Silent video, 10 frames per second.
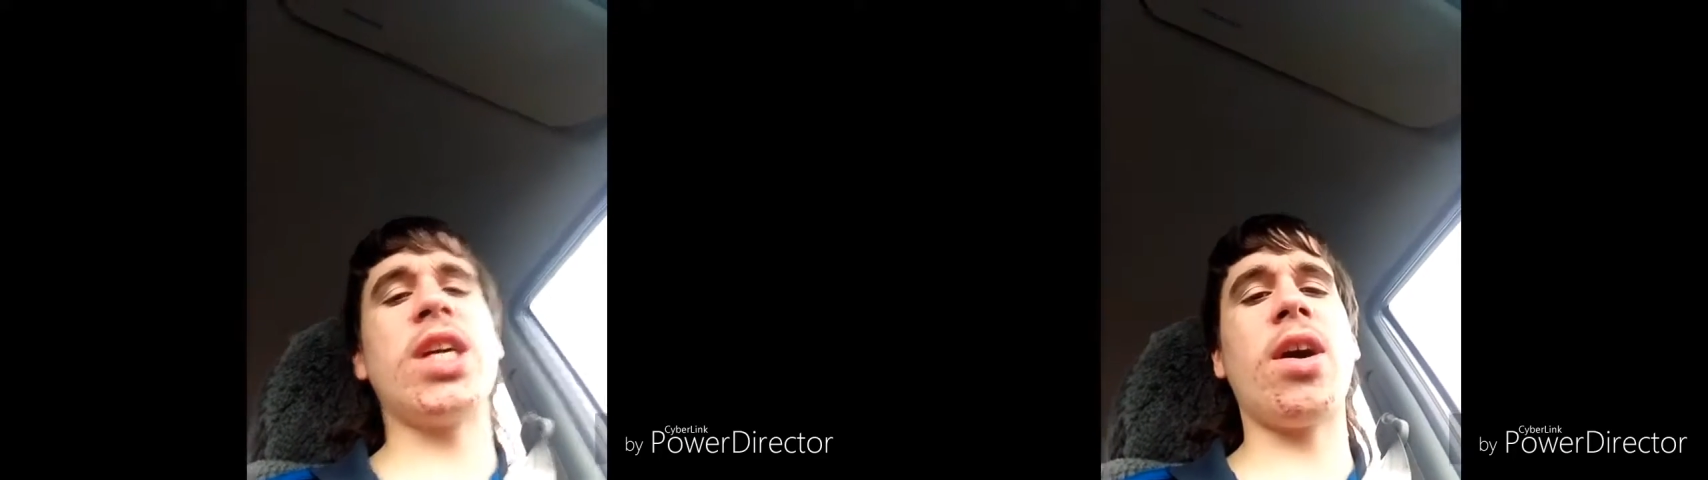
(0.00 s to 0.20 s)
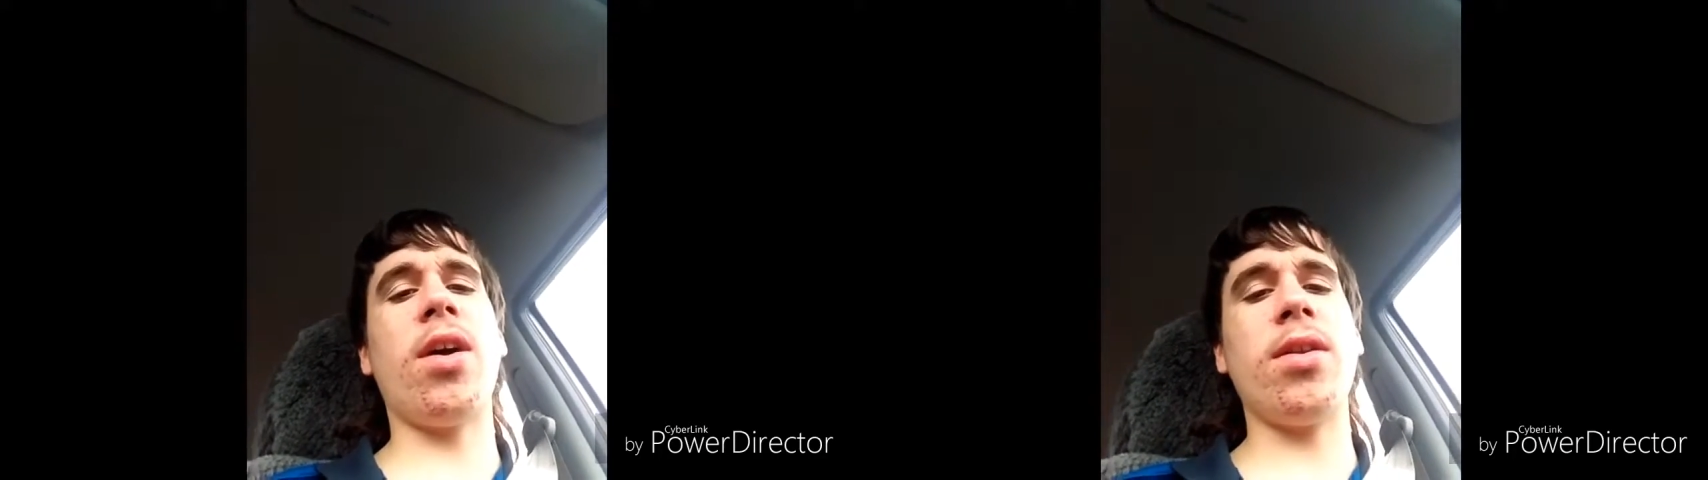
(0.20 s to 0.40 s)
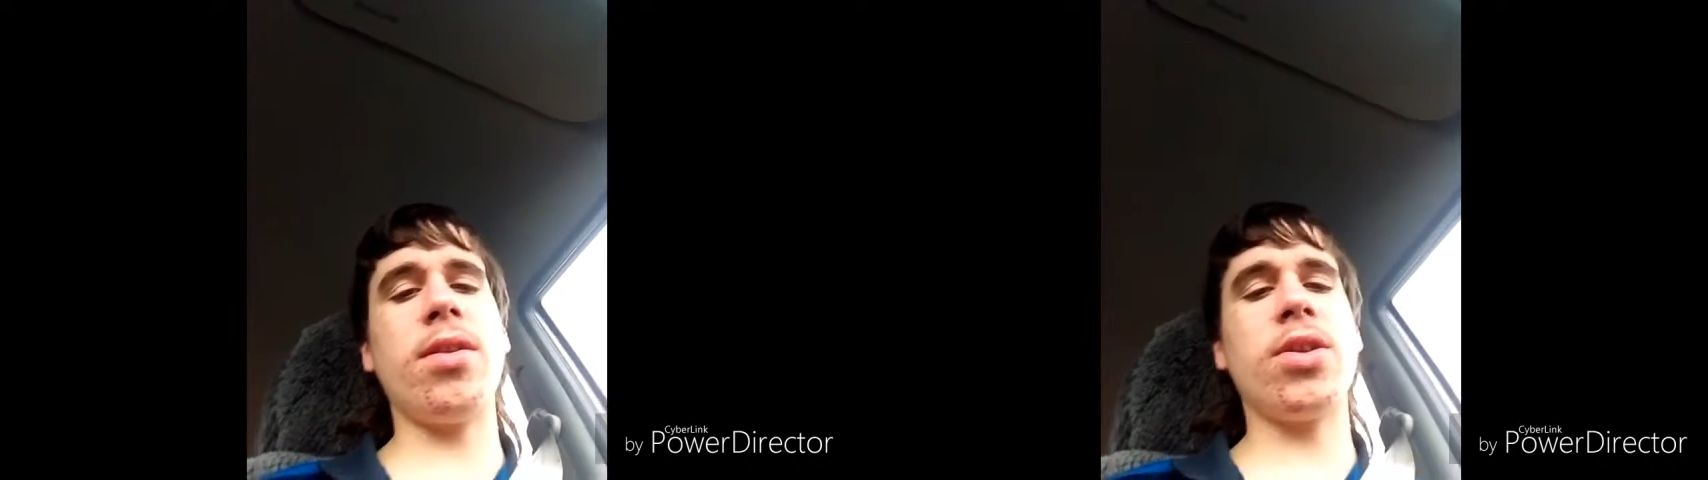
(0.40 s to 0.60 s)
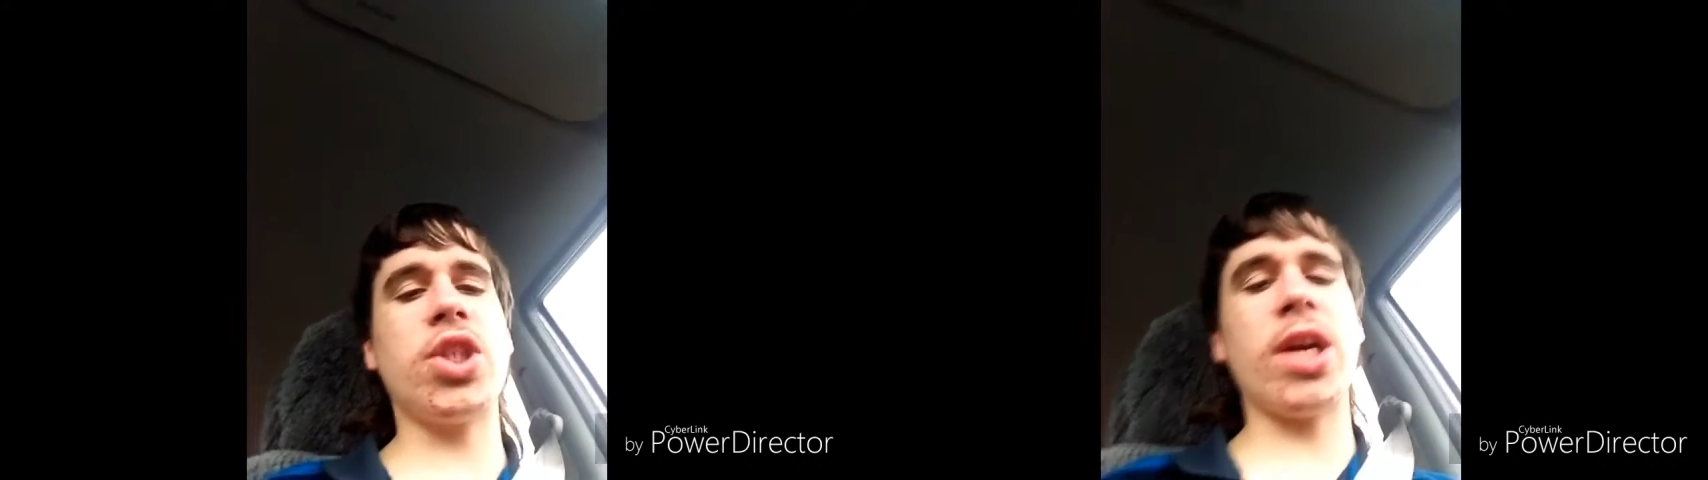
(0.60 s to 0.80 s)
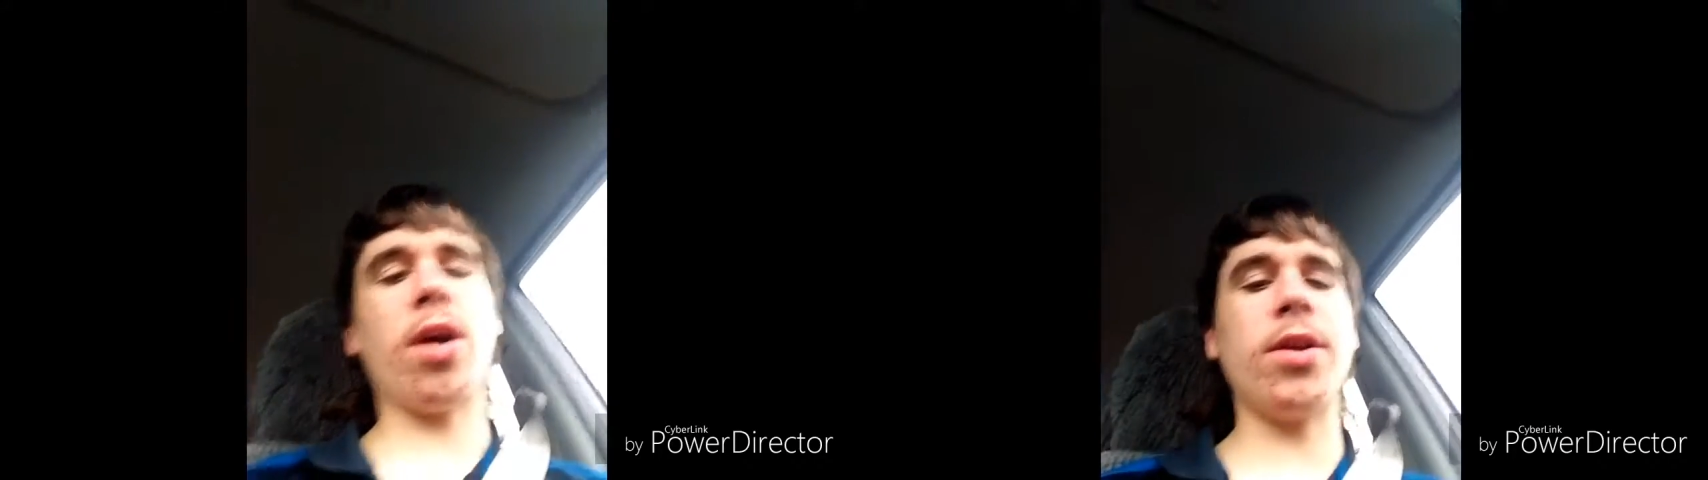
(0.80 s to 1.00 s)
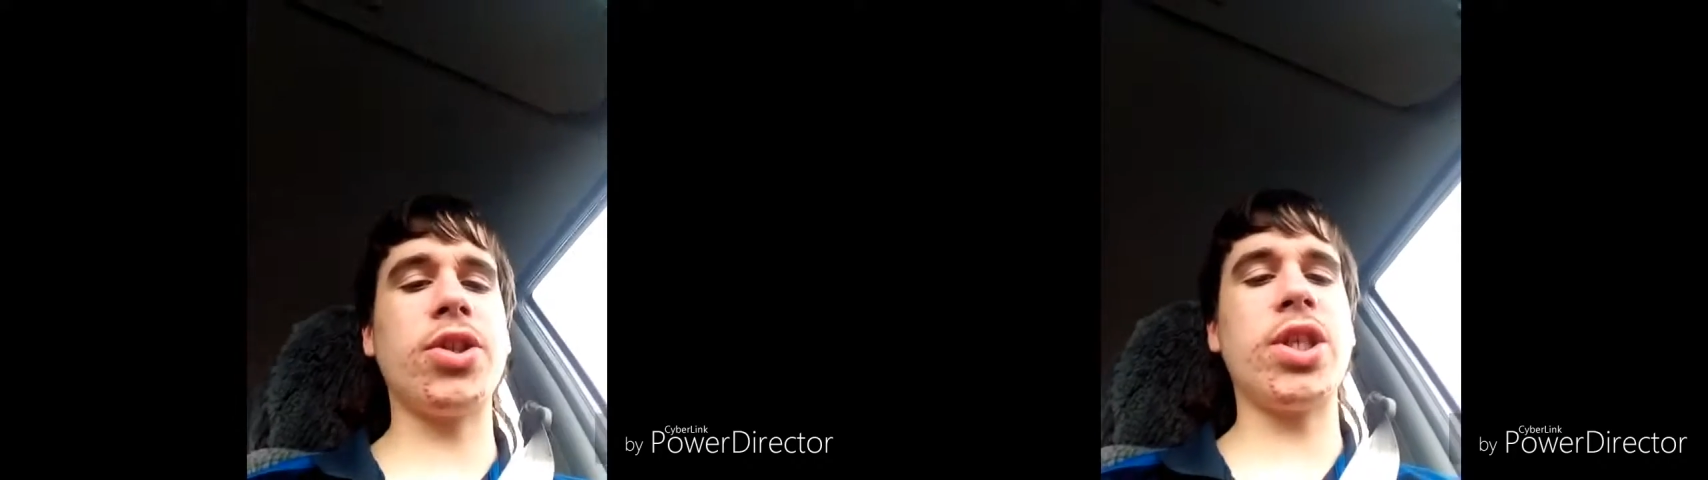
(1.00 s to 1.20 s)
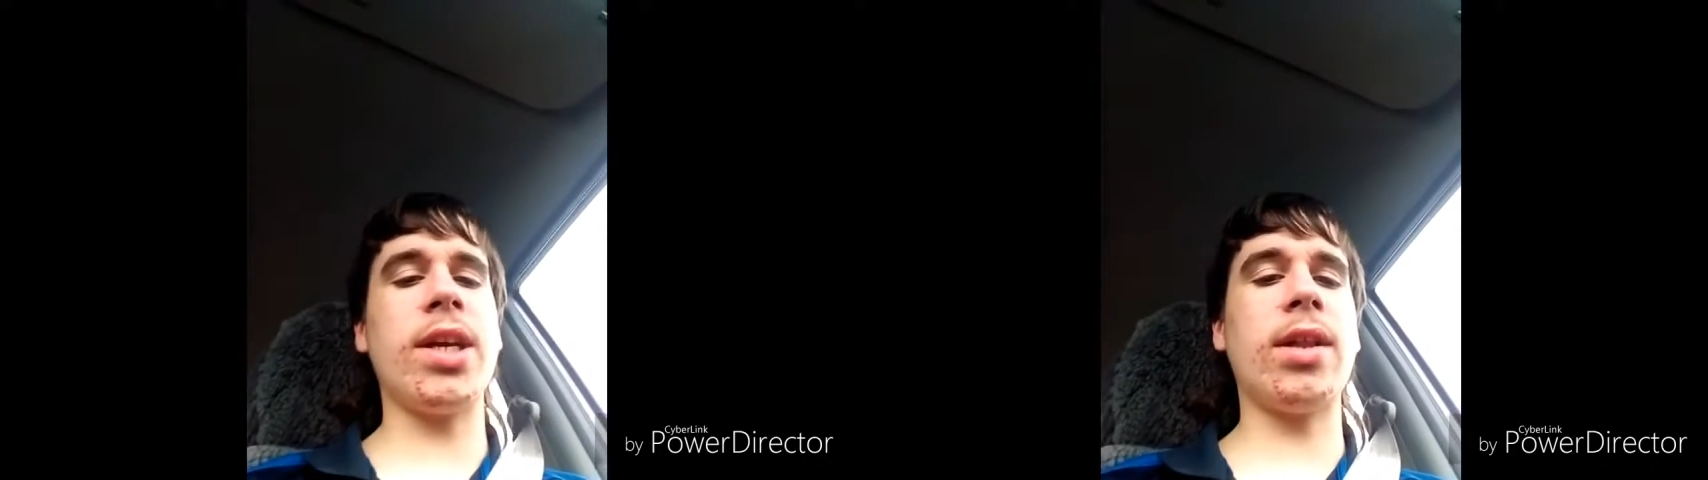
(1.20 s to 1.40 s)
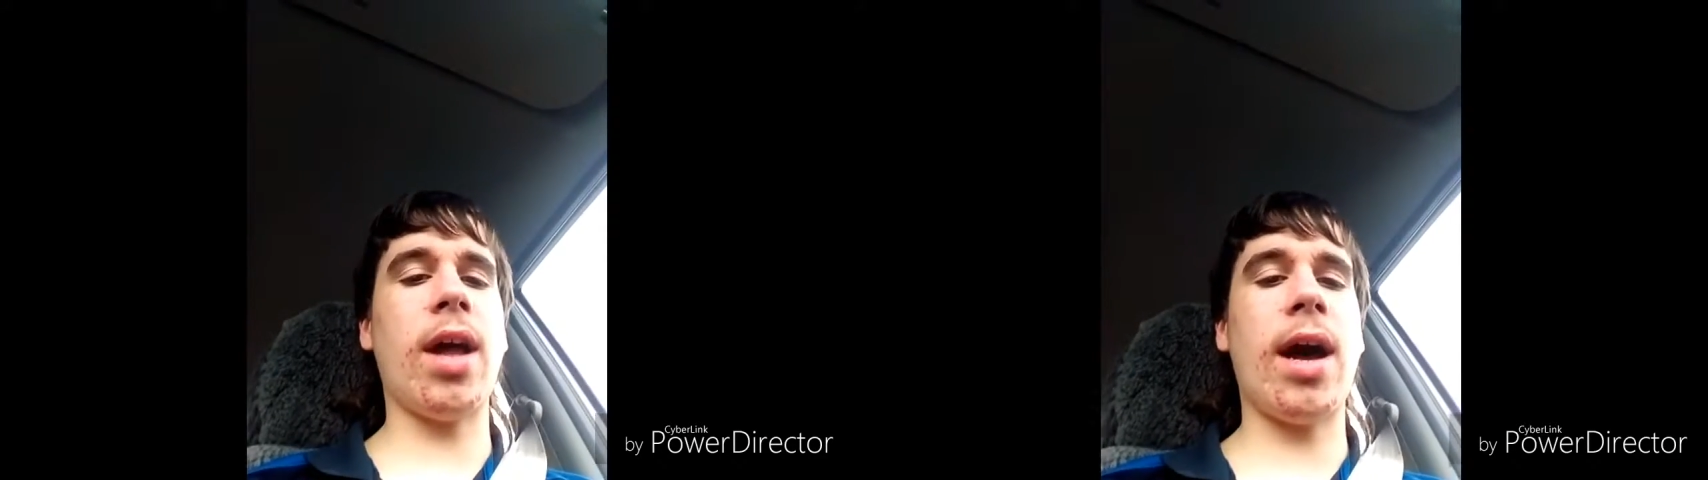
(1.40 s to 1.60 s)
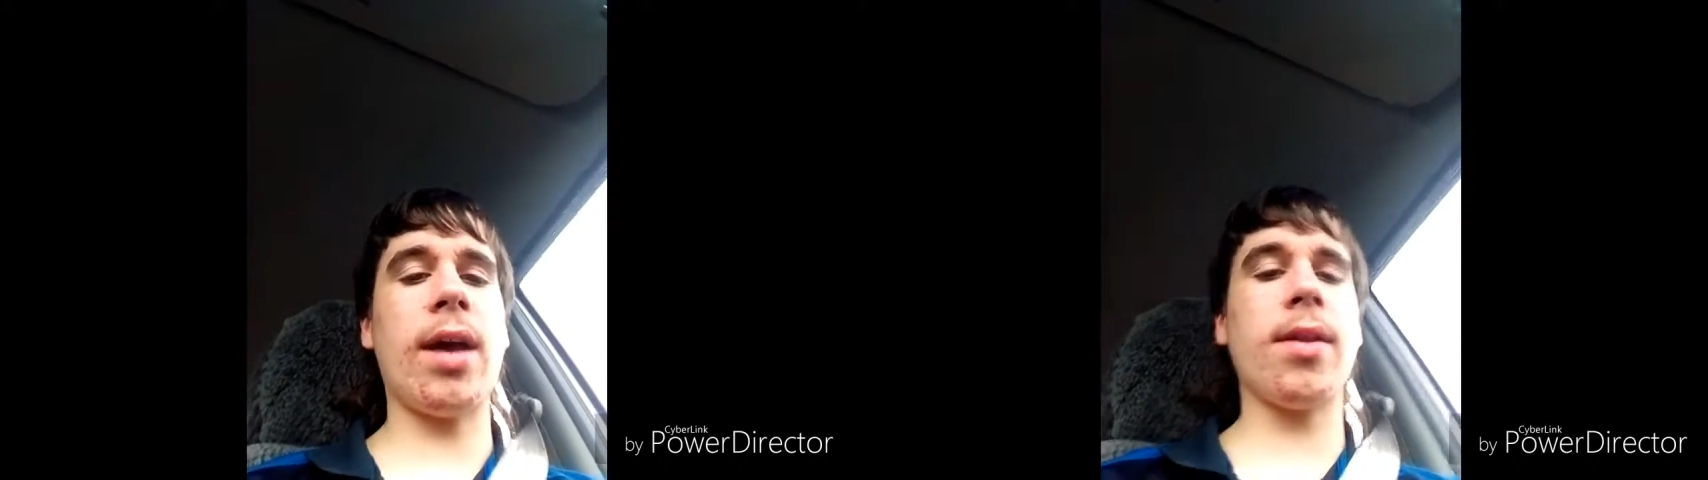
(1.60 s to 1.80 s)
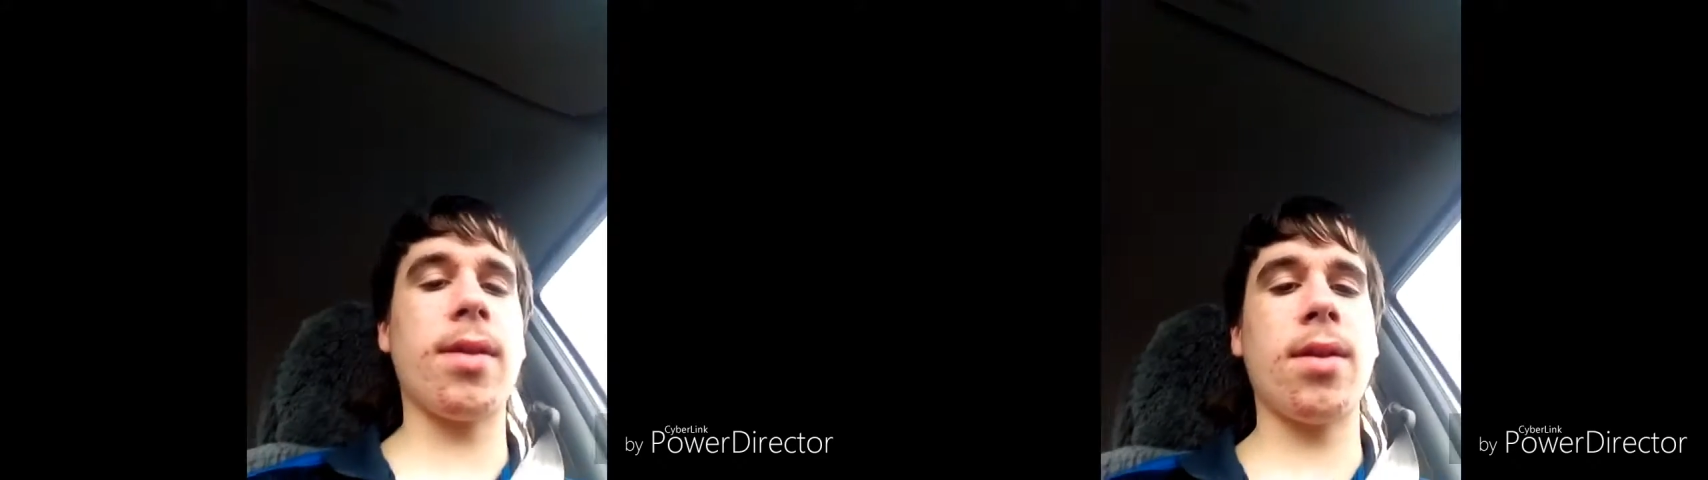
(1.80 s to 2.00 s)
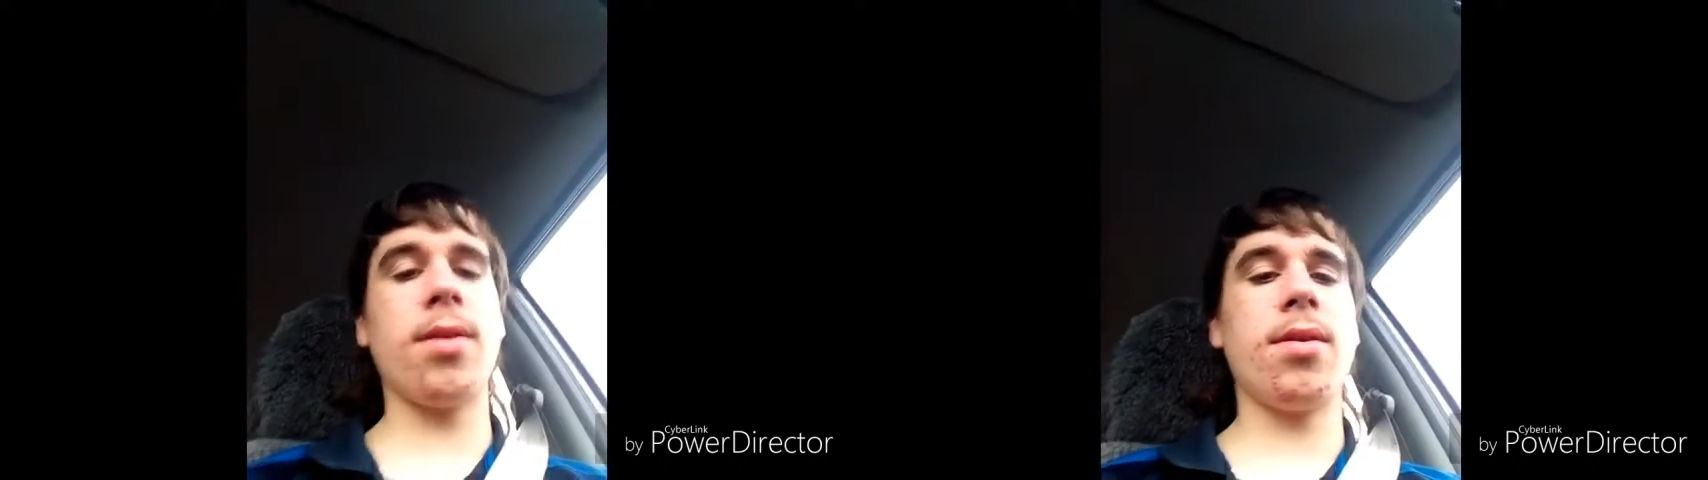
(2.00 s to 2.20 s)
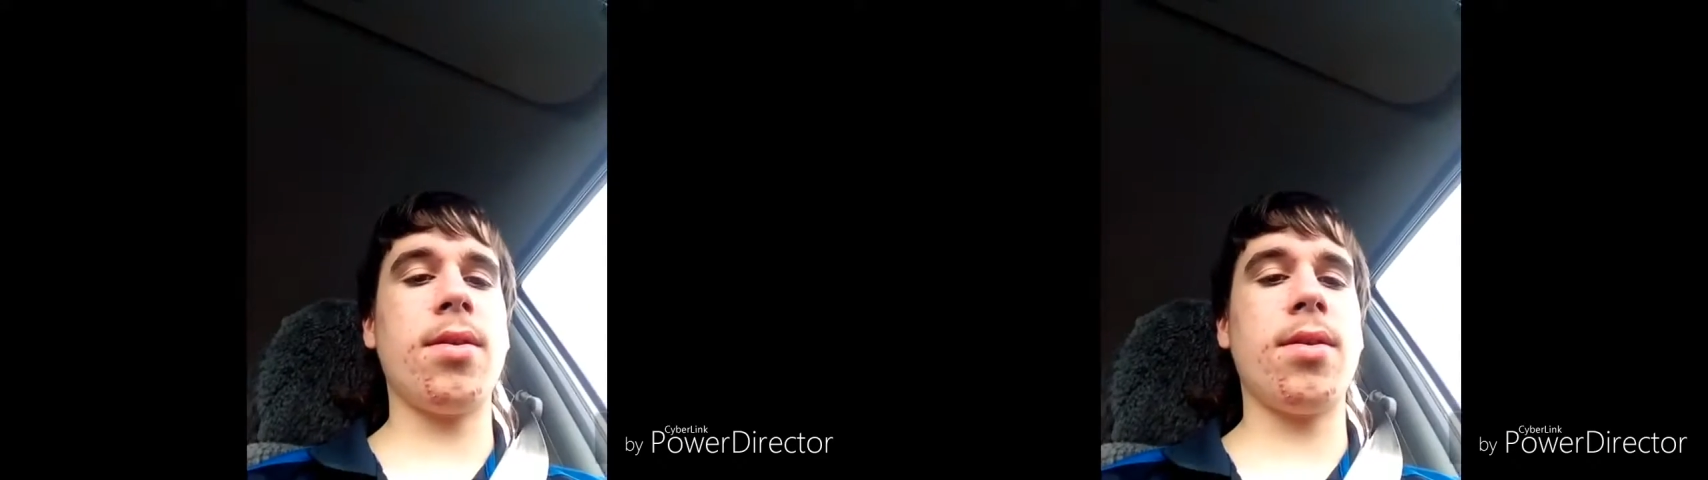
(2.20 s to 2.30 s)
geology class.